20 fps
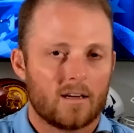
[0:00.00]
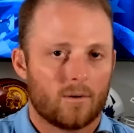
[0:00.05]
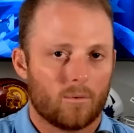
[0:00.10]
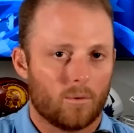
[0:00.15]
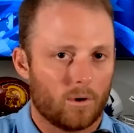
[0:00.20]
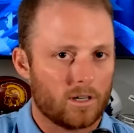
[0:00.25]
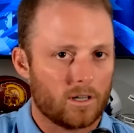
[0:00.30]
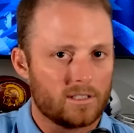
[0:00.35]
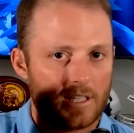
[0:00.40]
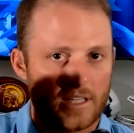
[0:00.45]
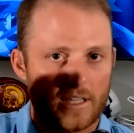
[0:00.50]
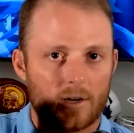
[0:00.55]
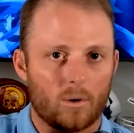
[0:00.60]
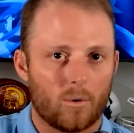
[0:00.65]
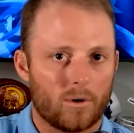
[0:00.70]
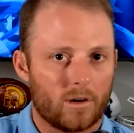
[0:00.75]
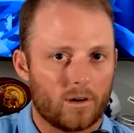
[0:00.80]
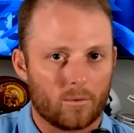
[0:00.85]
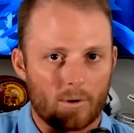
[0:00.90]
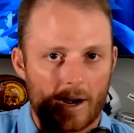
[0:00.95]
Where does he
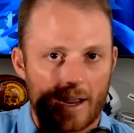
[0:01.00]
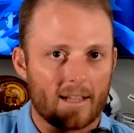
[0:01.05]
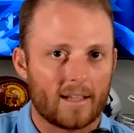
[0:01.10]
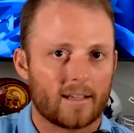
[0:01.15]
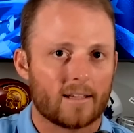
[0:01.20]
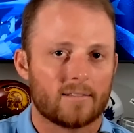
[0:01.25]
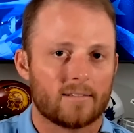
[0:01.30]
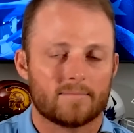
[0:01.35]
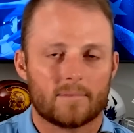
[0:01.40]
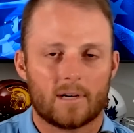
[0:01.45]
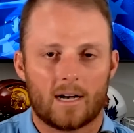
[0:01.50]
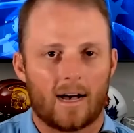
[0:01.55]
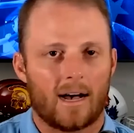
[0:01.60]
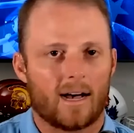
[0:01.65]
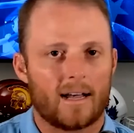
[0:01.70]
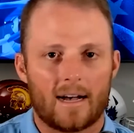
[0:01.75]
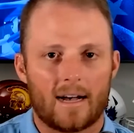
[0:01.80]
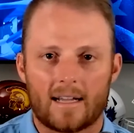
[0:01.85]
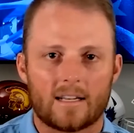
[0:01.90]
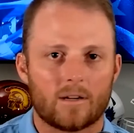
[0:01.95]
go into rank?
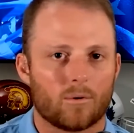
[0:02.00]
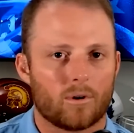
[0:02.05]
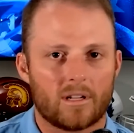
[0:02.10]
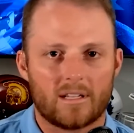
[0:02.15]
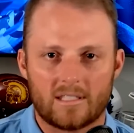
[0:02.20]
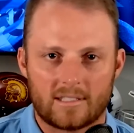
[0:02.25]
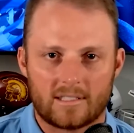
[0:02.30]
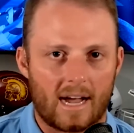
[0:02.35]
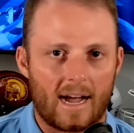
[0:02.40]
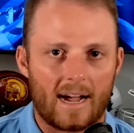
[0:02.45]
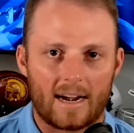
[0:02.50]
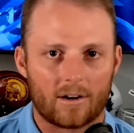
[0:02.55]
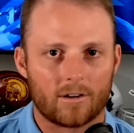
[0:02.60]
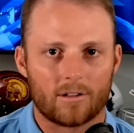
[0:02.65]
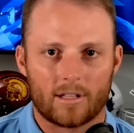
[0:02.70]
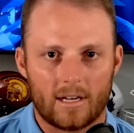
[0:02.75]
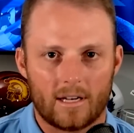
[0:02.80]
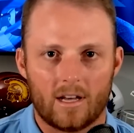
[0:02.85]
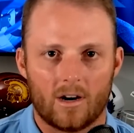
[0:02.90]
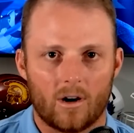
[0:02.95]
I, I don't
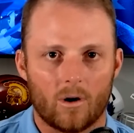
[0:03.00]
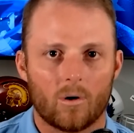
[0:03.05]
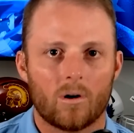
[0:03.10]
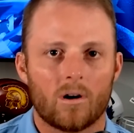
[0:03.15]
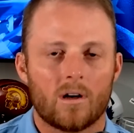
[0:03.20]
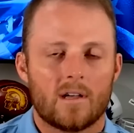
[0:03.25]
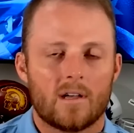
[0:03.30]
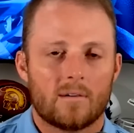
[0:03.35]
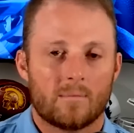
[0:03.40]
entirely know,